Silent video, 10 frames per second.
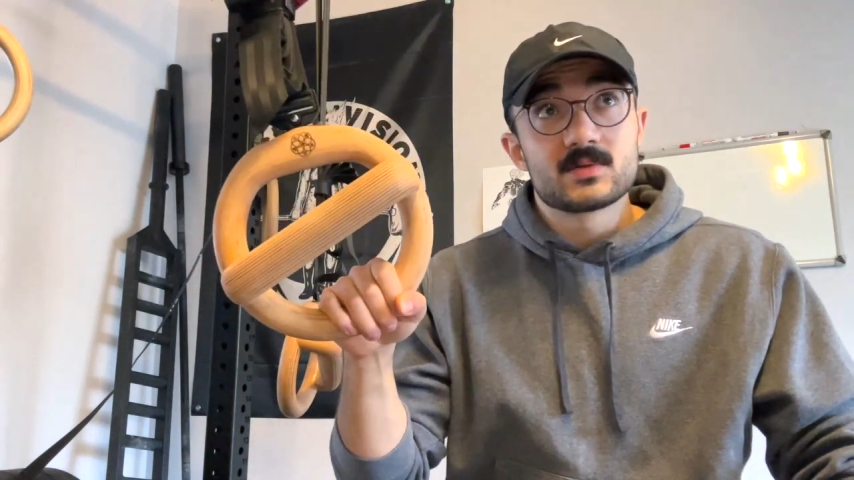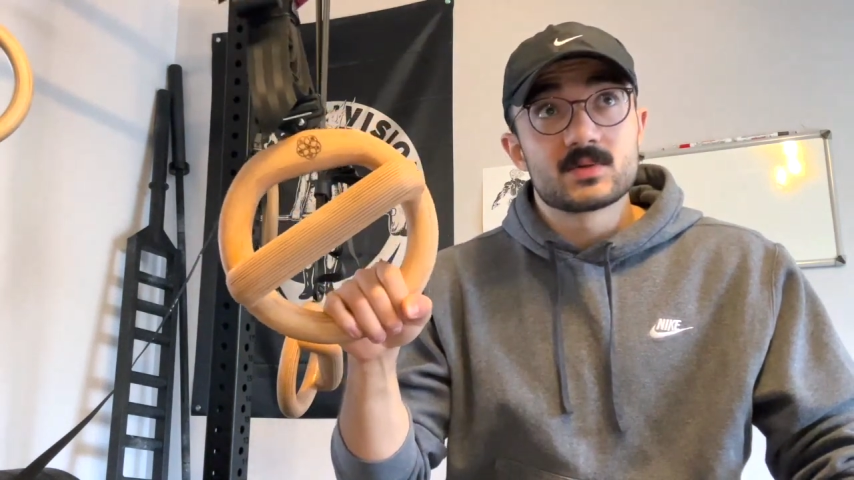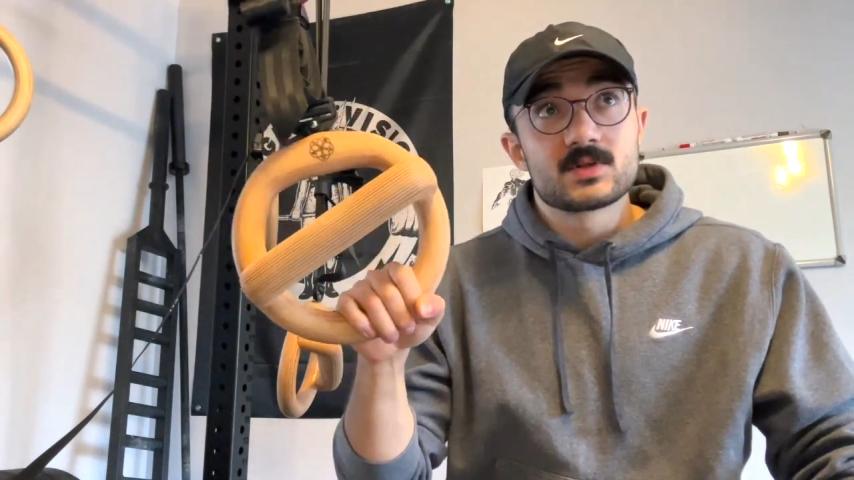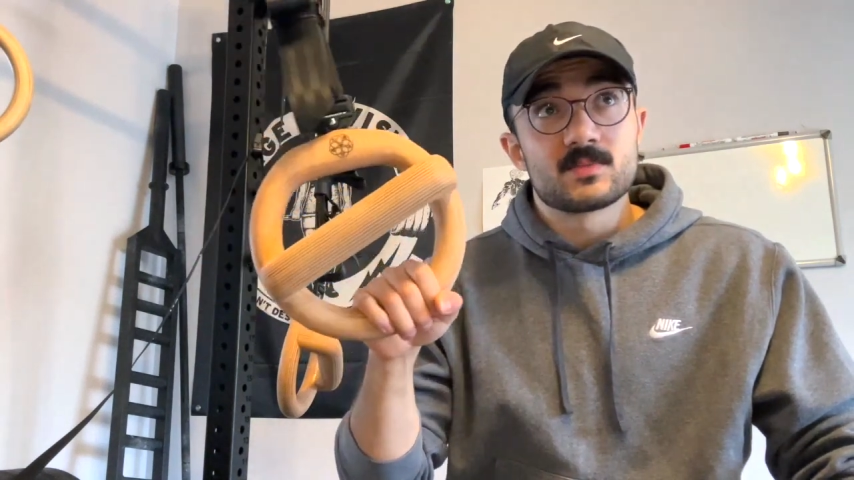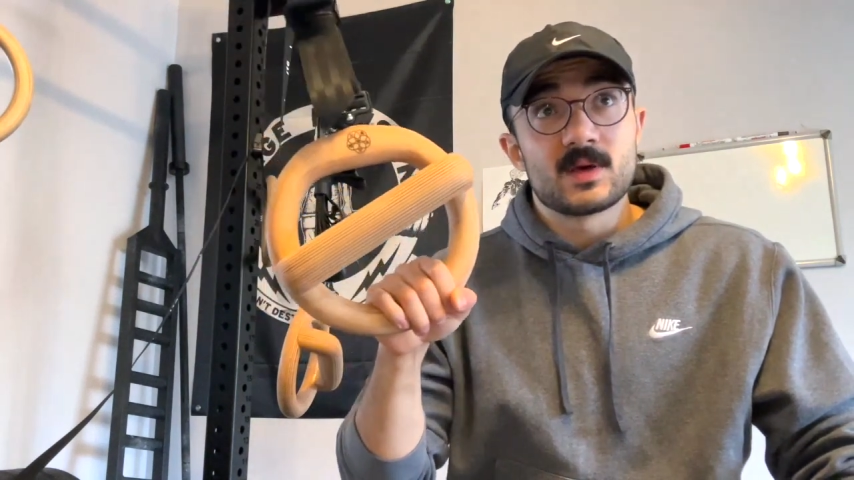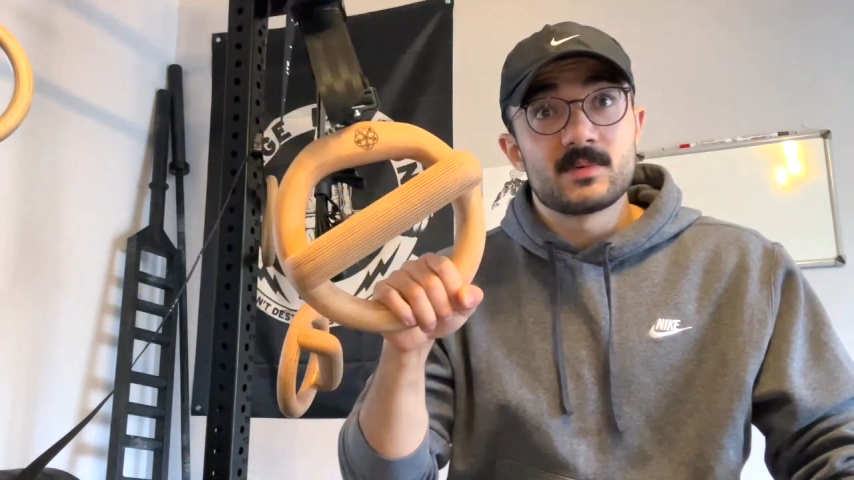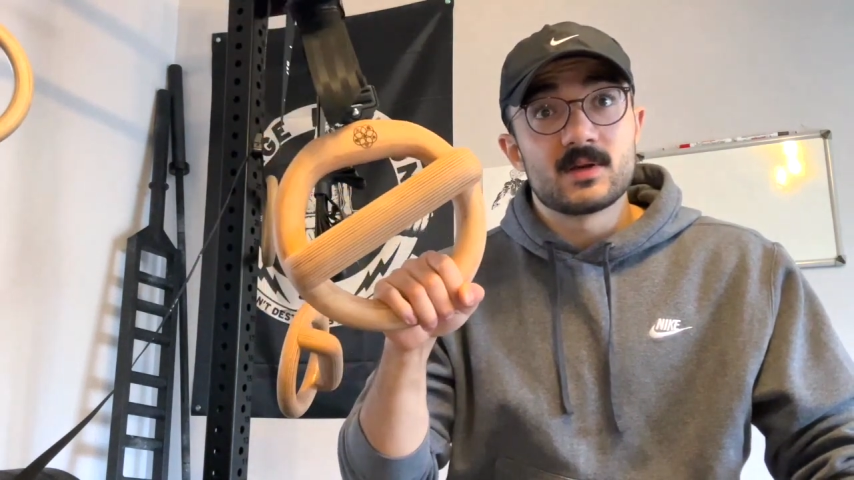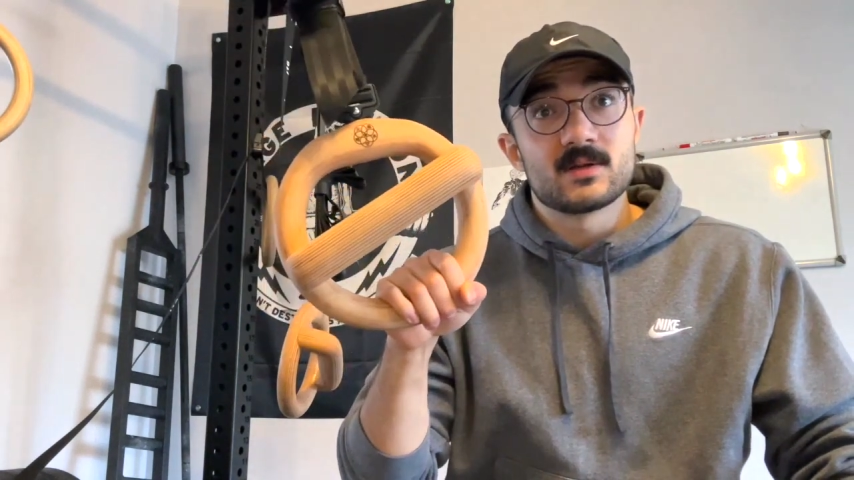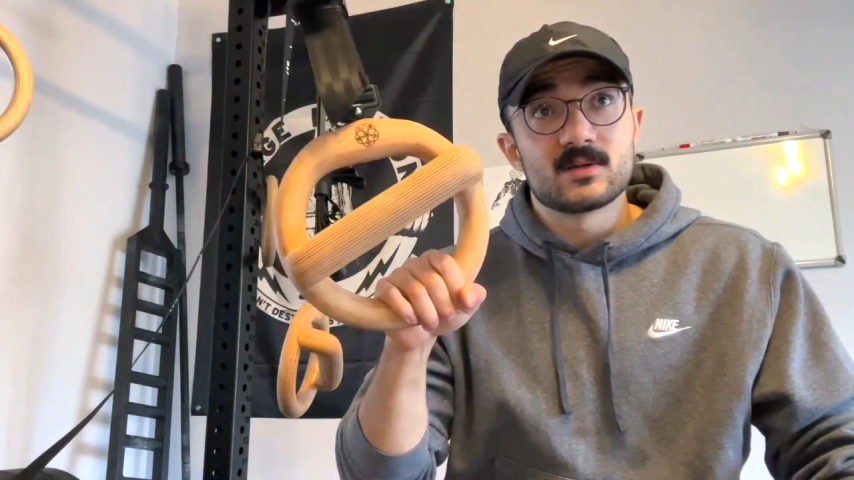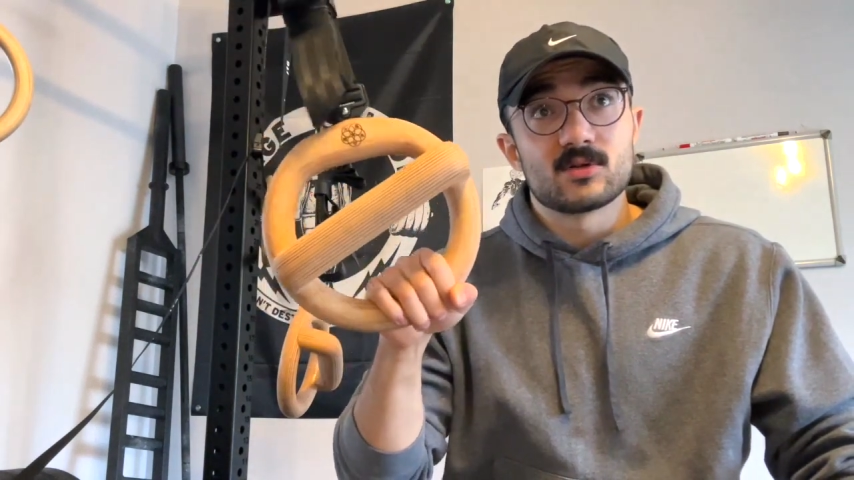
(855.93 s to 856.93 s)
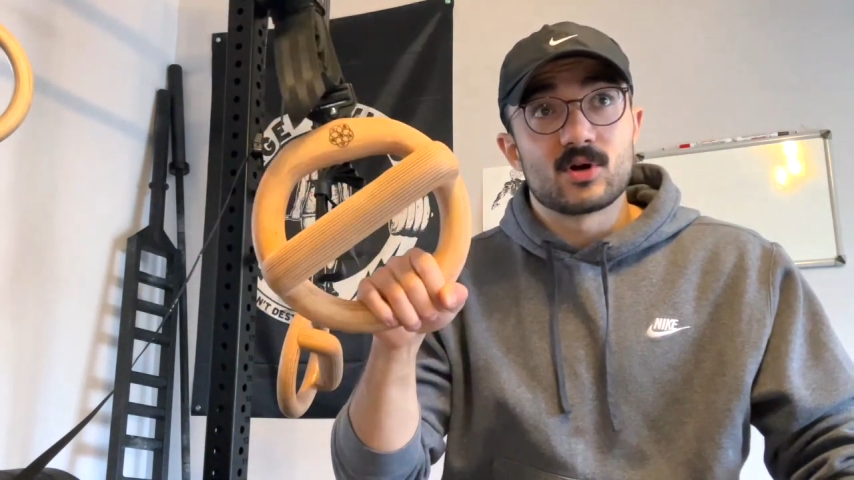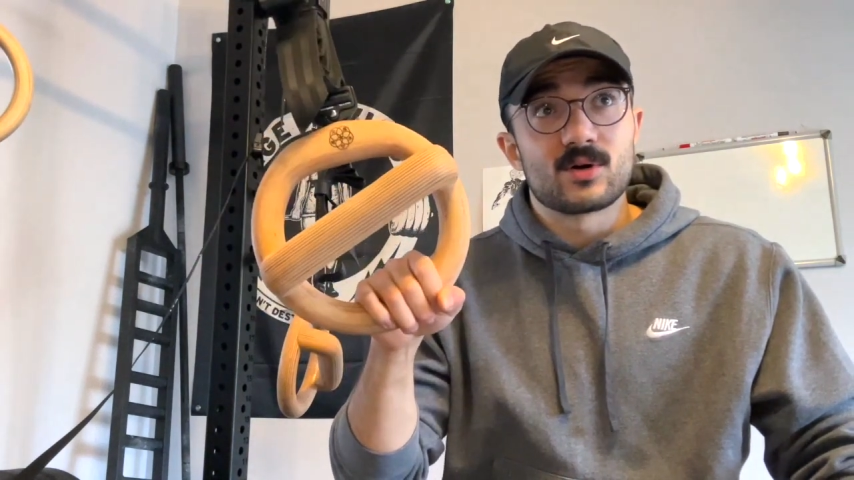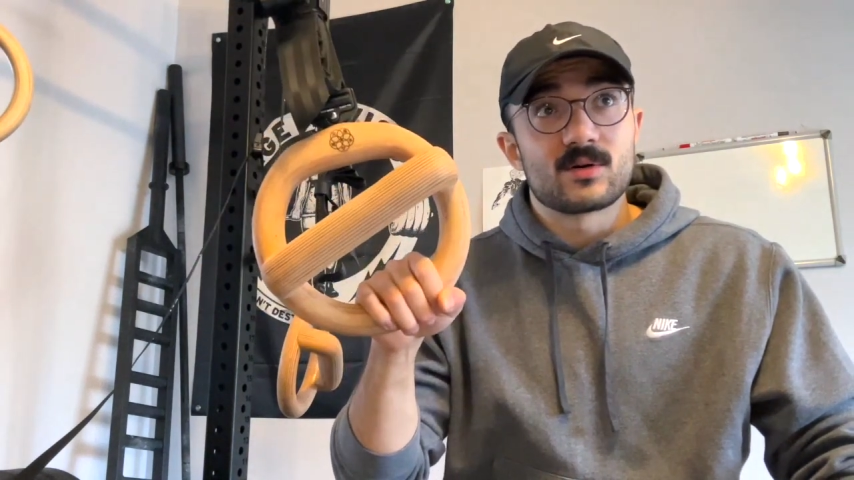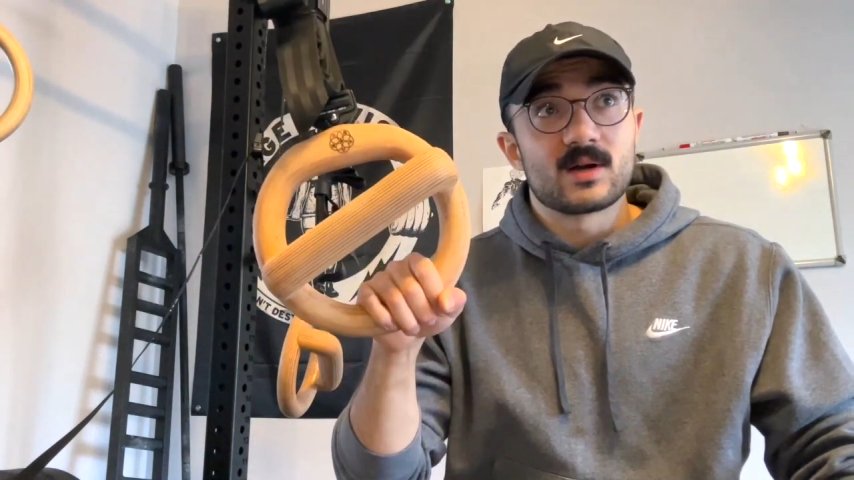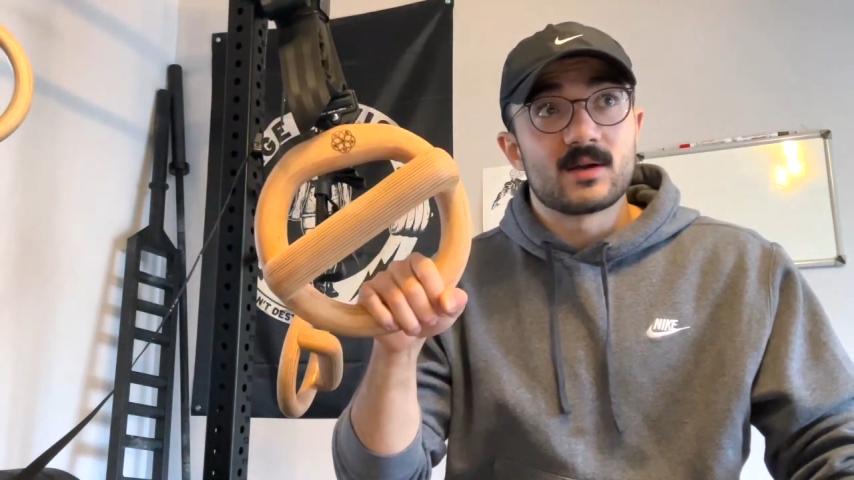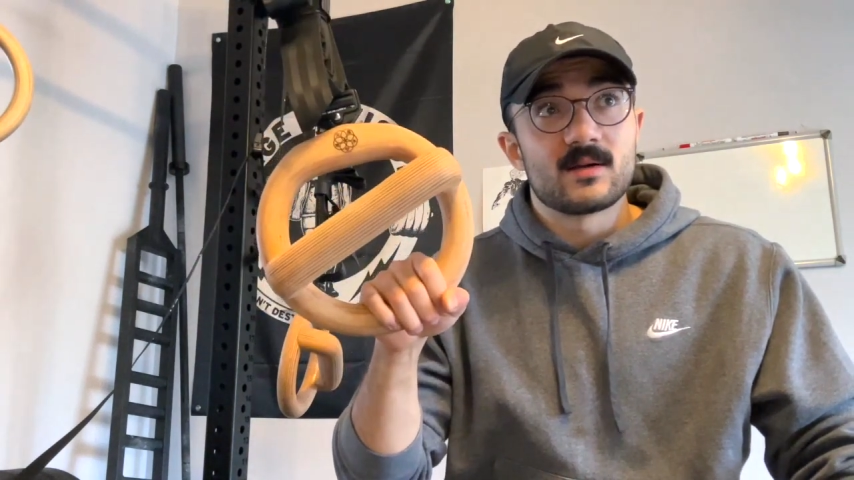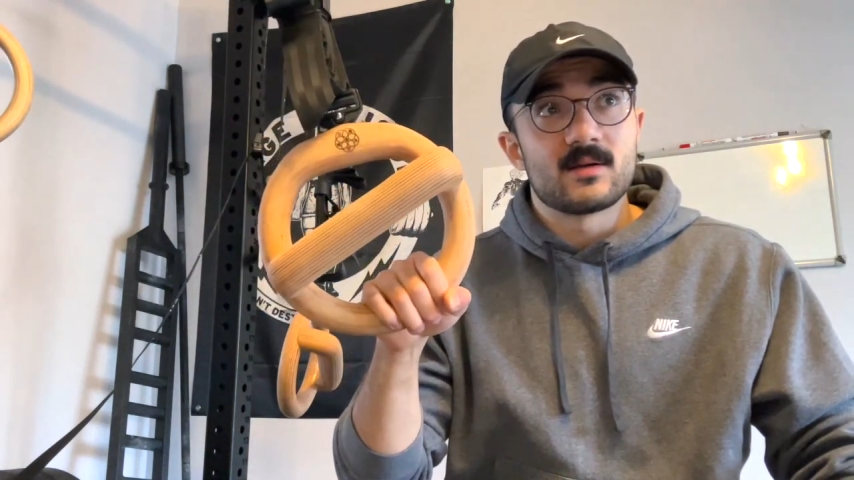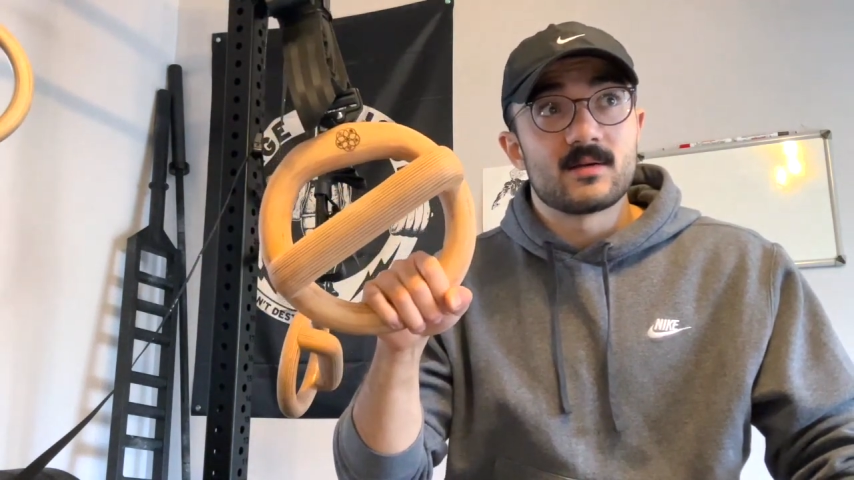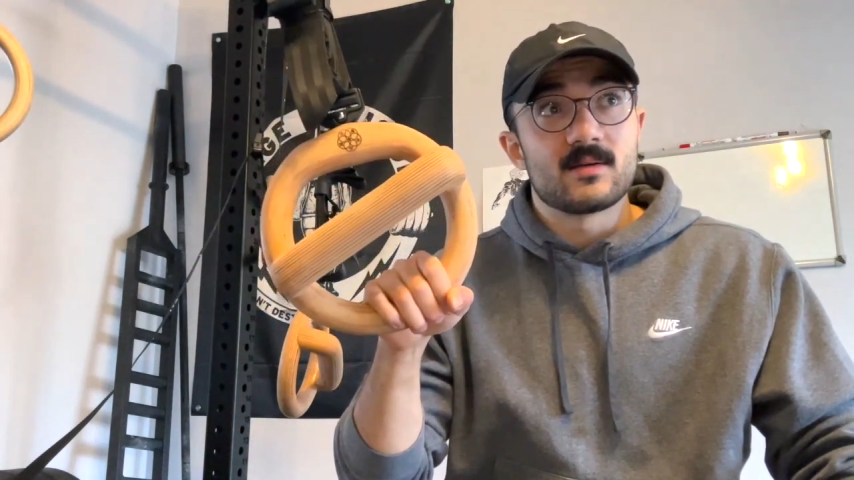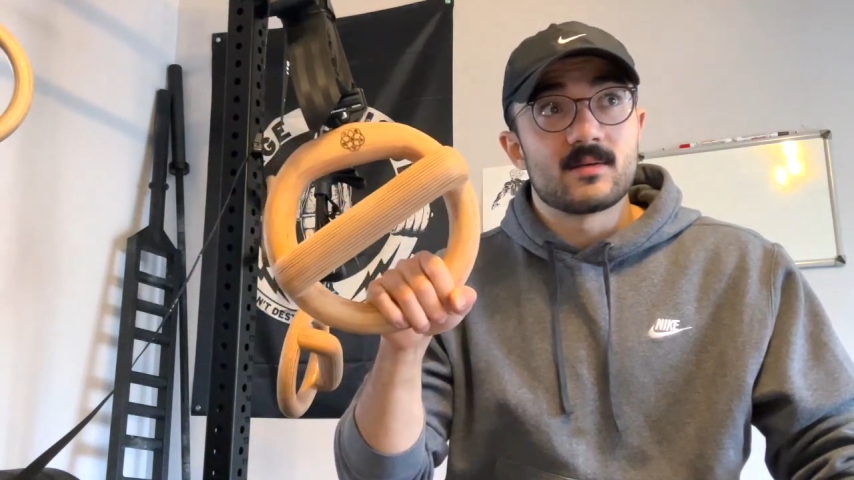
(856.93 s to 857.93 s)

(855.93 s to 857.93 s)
which maybe in the long run